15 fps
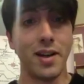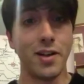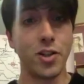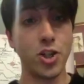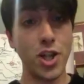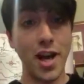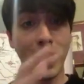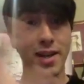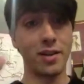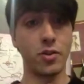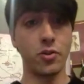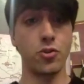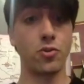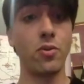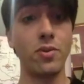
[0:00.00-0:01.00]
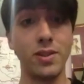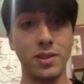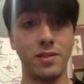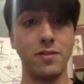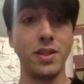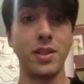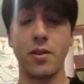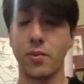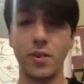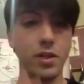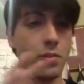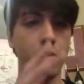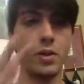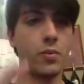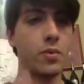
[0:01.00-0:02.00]
check and control in the vineyard. We
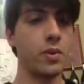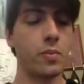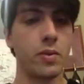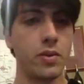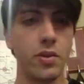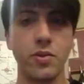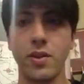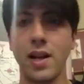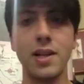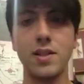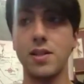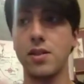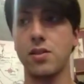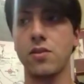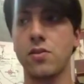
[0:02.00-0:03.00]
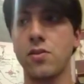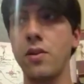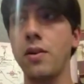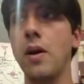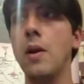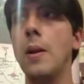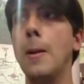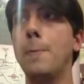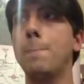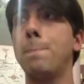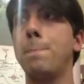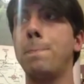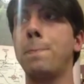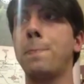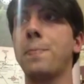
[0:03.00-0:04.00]
do analysis and so on,
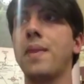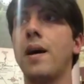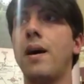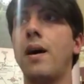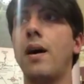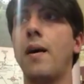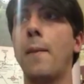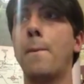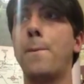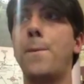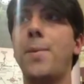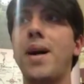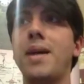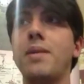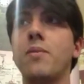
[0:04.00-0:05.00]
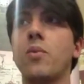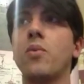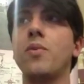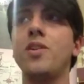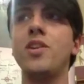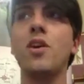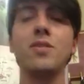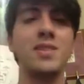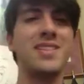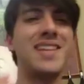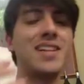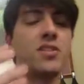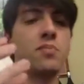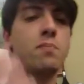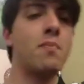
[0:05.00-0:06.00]
but not
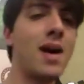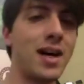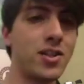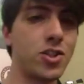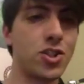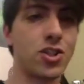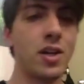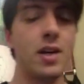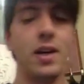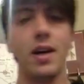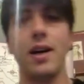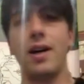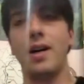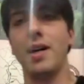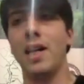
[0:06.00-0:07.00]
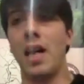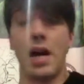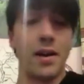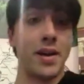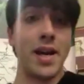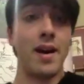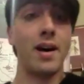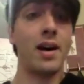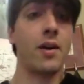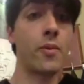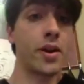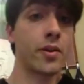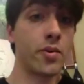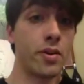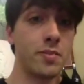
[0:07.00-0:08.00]
that much. Ilaria,
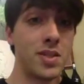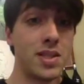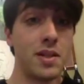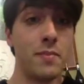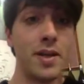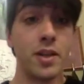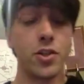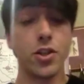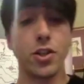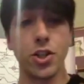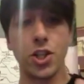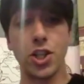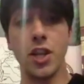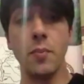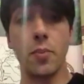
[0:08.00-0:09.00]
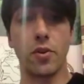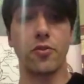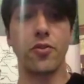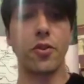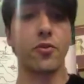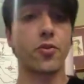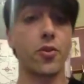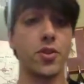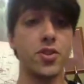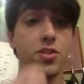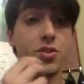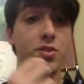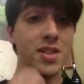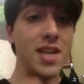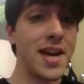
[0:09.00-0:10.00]
our agronomist and manager, she prefer, of course,
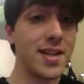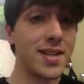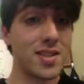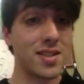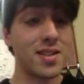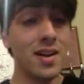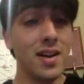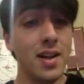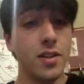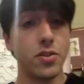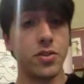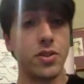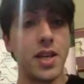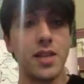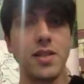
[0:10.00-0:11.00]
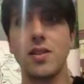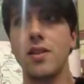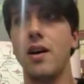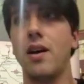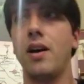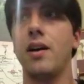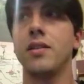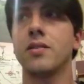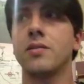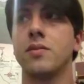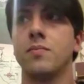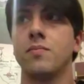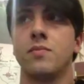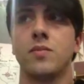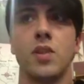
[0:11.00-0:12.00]
to taste
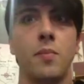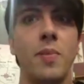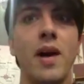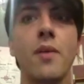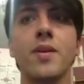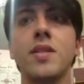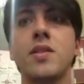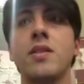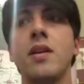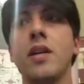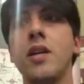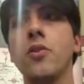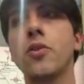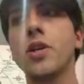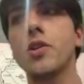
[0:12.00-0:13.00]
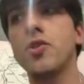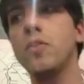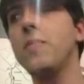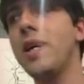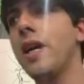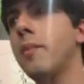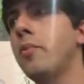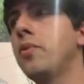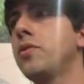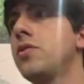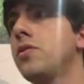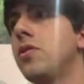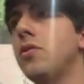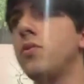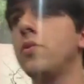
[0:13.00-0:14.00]
the berries in order to be able
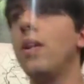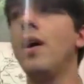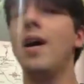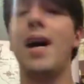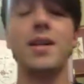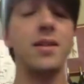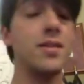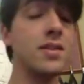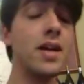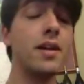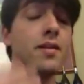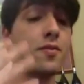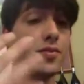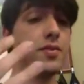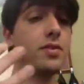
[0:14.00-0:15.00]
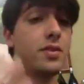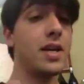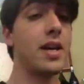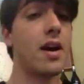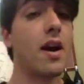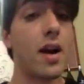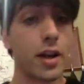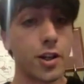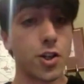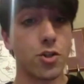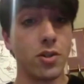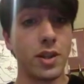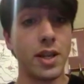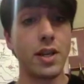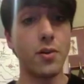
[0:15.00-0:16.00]
to understand if they are
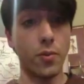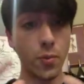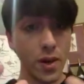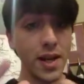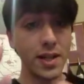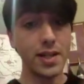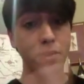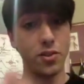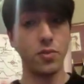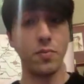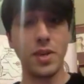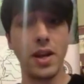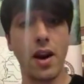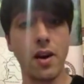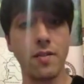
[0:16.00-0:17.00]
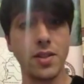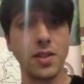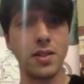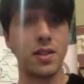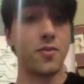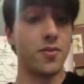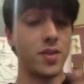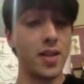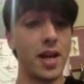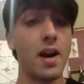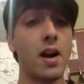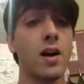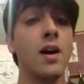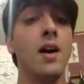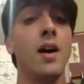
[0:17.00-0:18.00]
actually ready to be harvested, if they
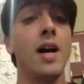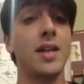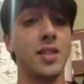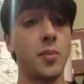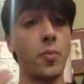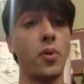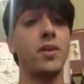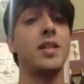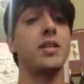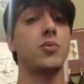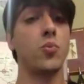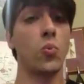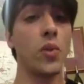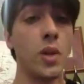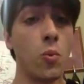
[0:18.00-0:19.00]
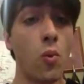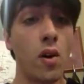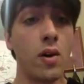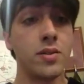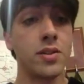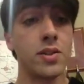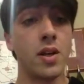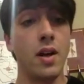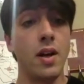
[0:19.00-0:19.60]
are at the point that we want